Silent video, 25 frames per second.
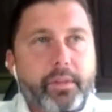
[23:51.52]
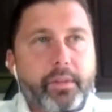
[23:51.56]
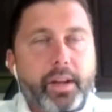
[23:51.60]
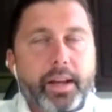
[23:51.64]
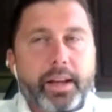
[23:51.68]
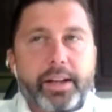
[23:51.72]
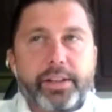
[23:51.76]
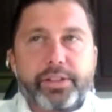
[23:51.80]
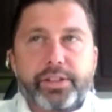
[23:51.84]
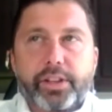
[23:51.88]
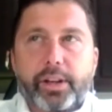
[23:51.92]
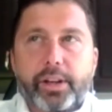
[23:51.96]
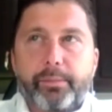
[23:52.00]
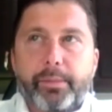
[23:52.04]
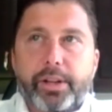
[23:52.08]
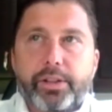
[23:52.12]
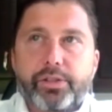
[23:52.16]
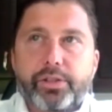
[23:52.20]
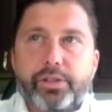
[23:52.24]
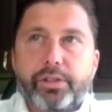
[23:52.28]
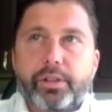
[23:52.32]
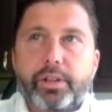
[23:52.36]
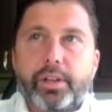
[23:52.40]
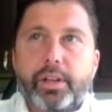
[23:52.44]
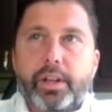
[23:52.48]
And as I
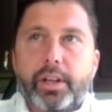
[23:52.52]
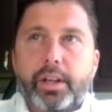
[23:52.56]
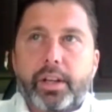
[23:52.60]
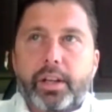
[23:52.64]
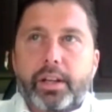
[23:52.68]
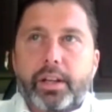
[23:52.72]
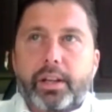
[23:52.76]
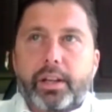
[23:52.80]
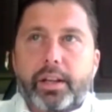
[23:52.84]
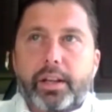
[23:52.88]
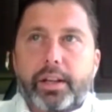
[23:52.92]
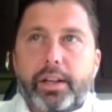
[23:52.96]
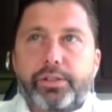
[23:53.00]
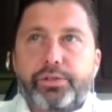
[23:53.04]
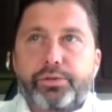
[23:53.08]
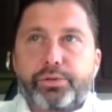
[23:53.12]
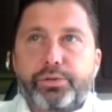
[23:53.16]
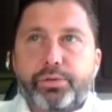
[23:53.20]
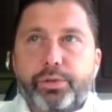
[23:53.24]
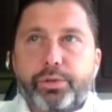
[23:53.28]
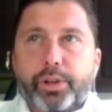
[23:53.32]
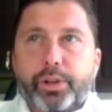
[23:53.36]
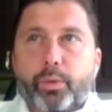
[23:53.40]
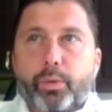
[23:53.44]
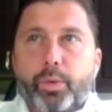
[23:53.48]
mentioned, it is
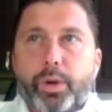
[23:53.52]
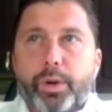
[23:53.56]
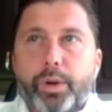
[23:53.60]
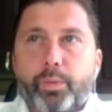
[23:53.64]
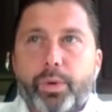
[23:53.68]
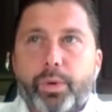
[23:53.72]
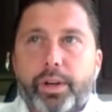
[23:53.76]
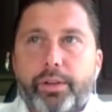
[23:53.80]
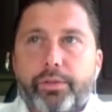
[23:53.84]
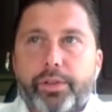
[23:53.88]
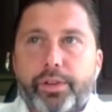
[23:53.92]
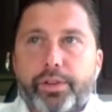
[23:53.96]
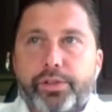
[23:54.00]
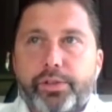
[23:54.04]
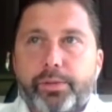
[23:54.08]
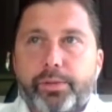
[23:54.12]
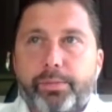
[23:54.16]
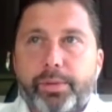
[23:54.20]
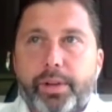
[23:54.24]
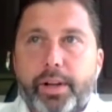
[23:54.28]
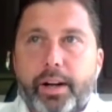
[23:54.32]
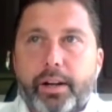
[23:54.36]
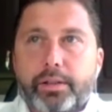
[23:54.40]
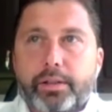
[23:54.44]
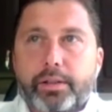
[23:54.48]
truly a win-win for the
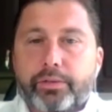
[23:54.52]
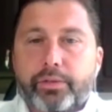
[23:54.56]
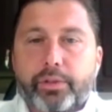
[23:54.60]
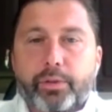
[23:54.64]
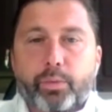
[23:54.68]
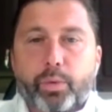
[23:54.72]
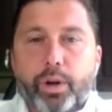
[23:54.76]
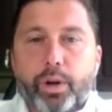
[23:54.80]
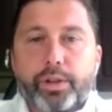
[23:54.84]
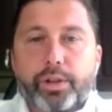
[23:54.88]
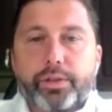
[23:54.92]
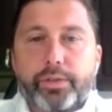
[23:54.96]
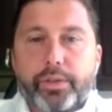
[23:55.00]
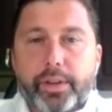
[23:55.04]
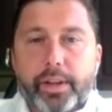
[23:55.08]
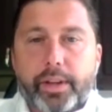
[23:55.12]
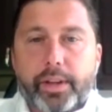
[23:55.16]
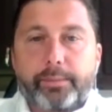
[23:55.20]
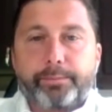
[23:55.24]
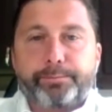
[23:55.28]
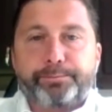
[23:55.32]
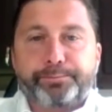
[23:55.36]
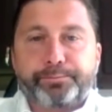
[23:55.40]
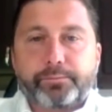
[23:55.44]
suppliers if it works for them.